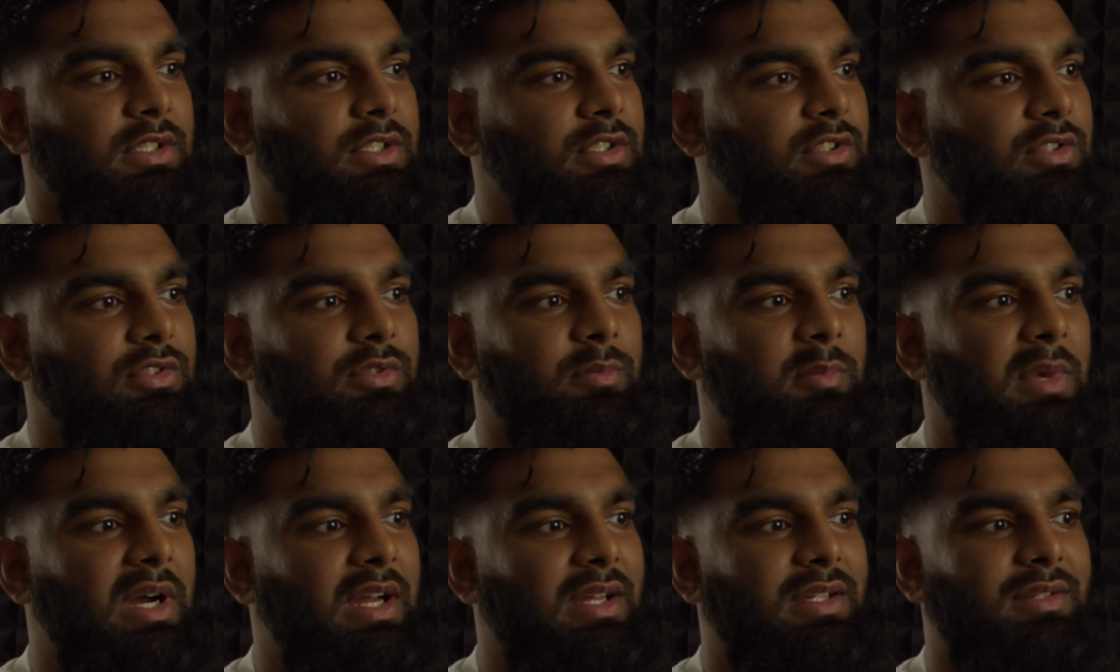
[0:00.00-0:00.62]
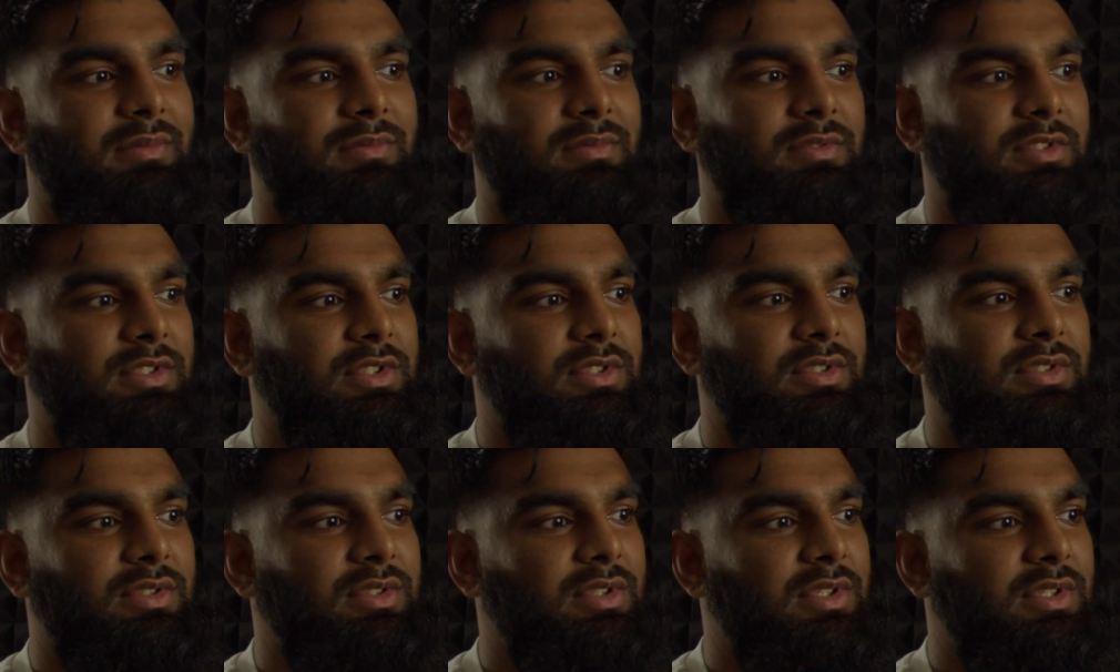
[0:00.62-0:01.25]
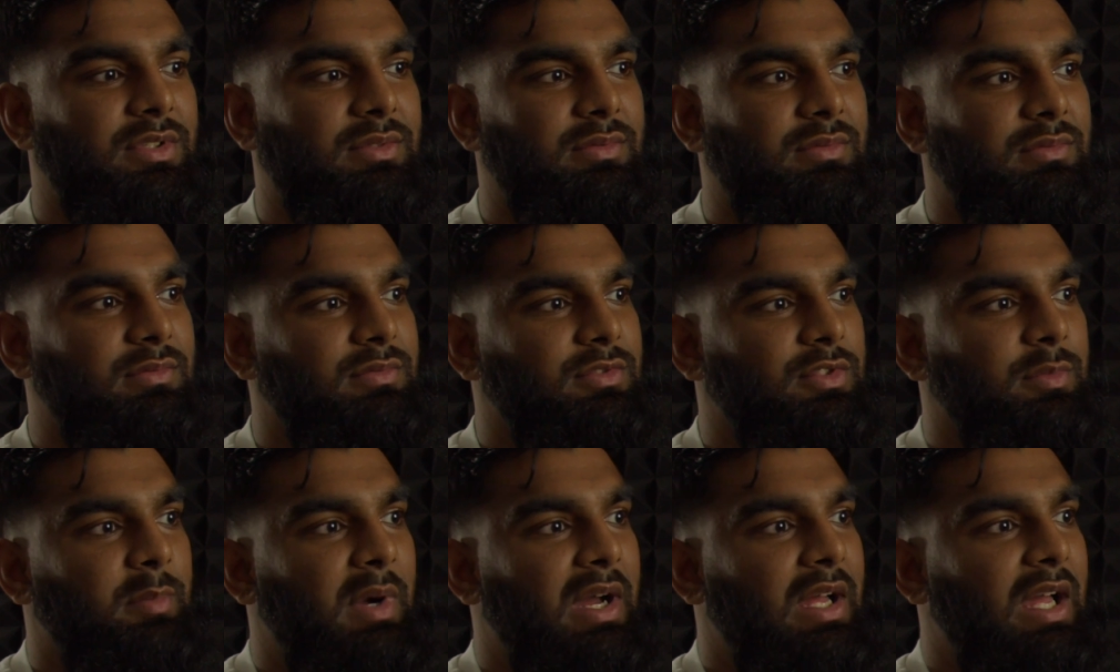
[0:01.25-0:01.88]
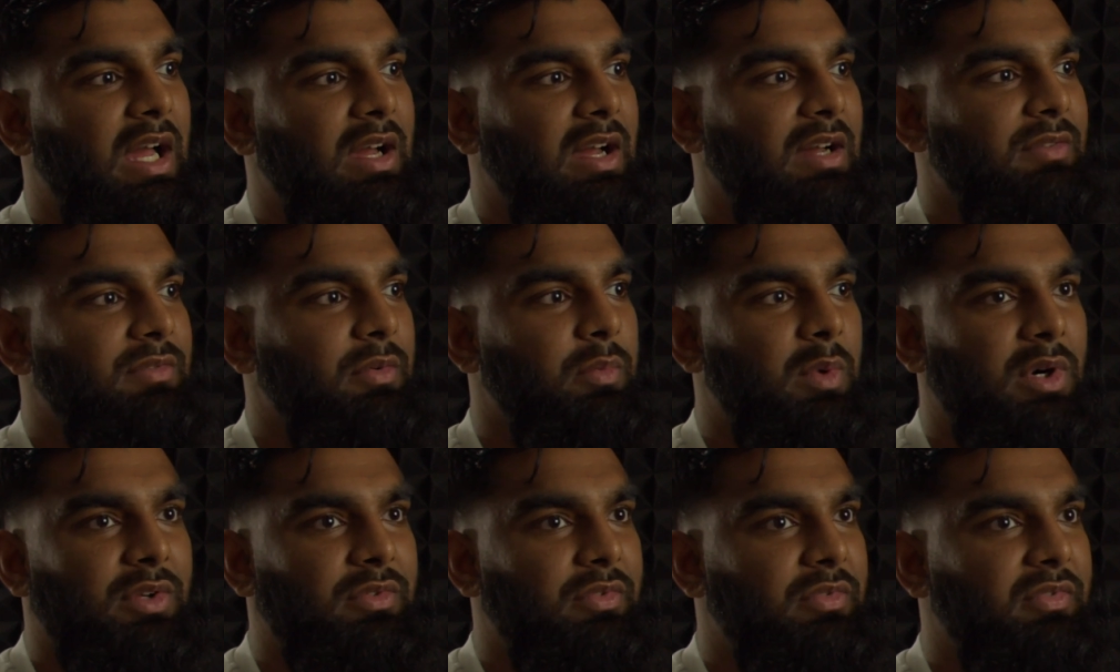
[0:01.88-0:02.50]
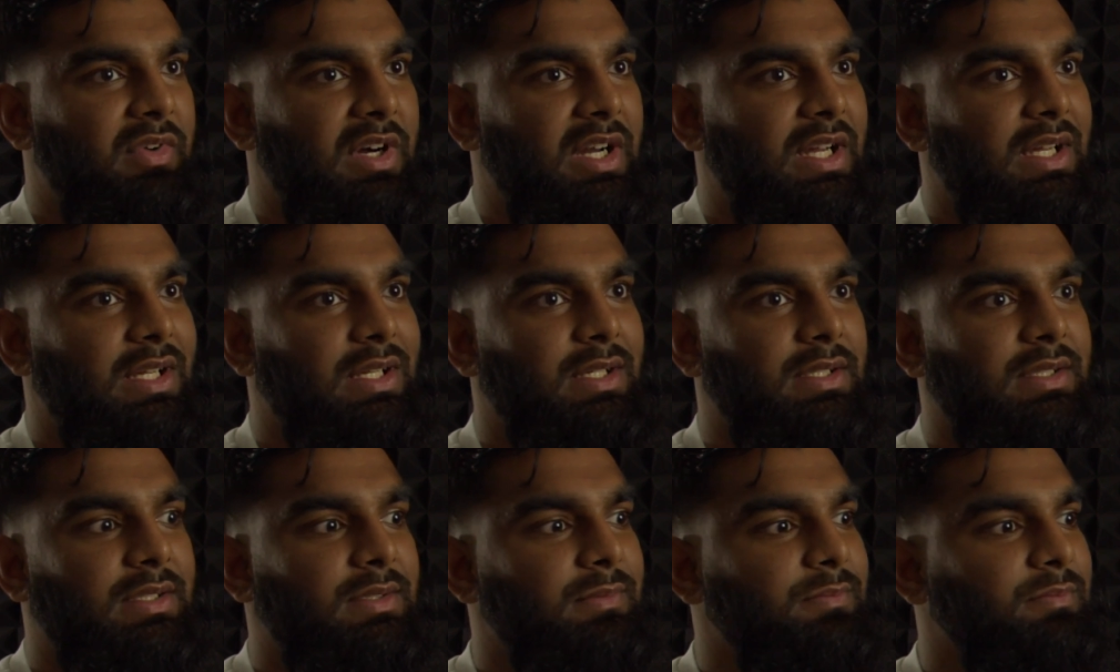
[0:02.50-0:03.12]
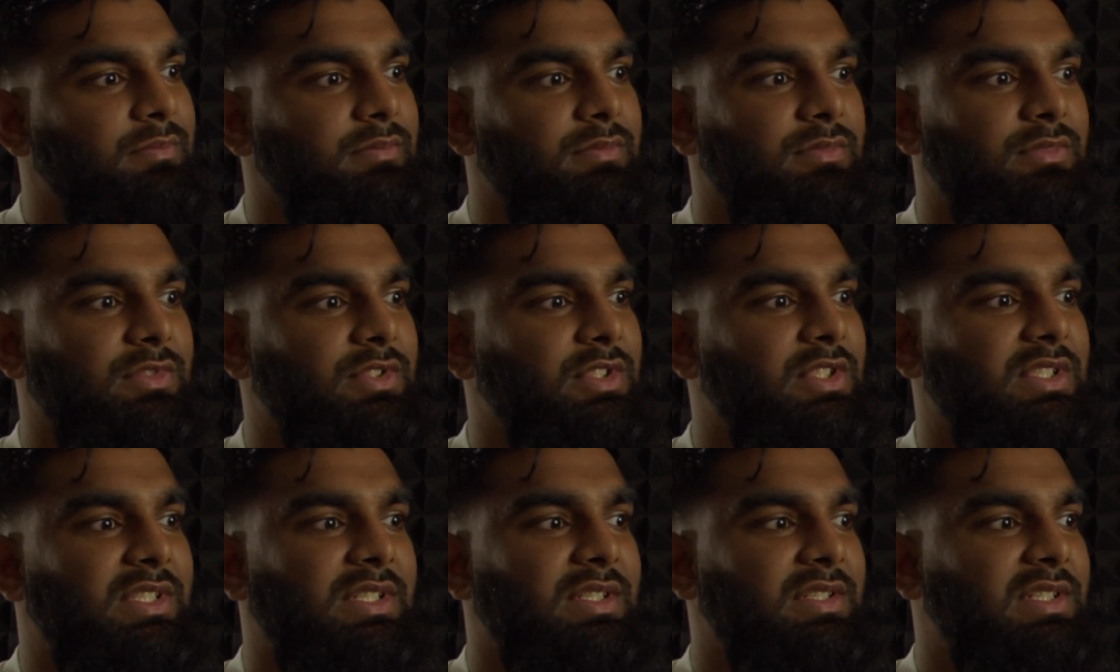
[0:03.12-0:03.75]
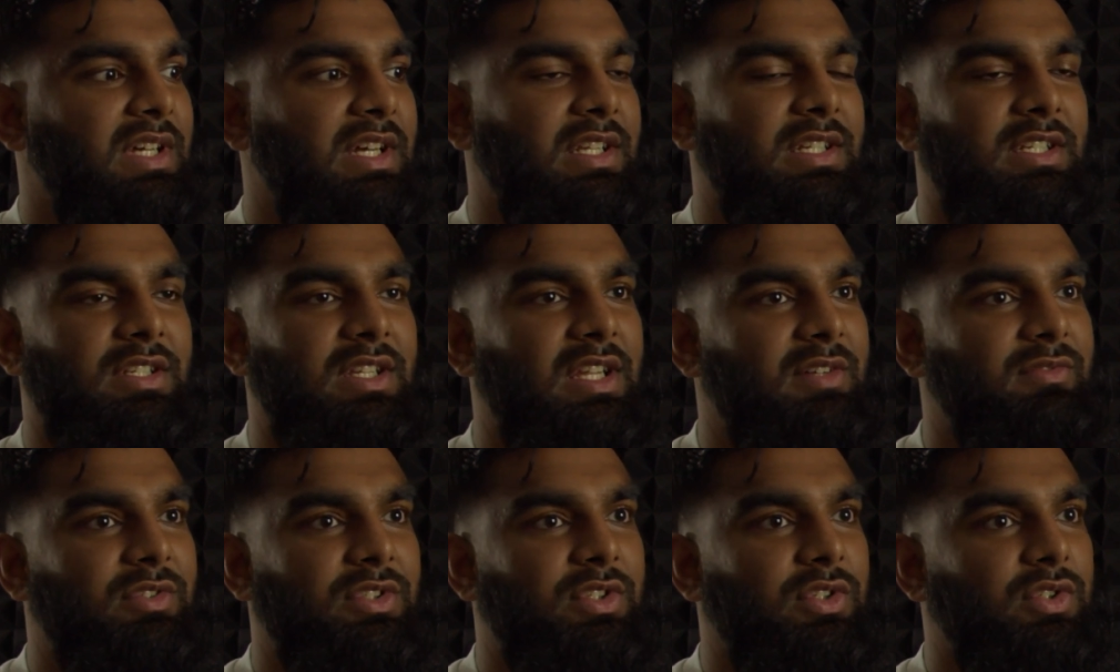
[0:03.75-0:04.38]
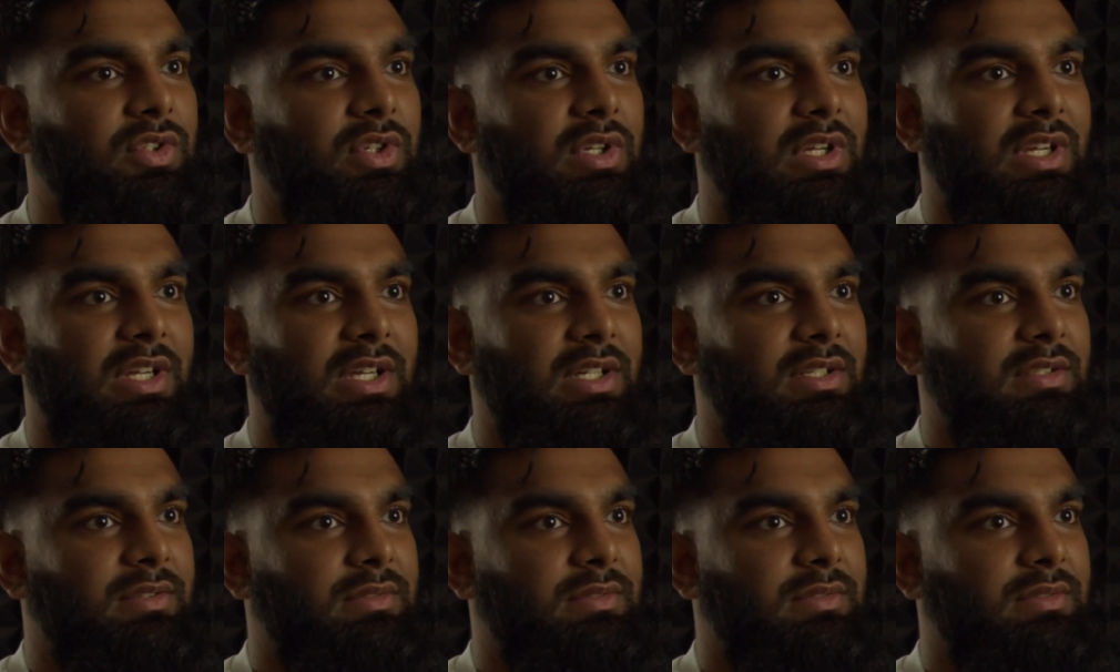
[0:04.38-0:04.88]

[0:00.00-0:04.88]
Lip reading: you might have a one fight and just decide never to do it again.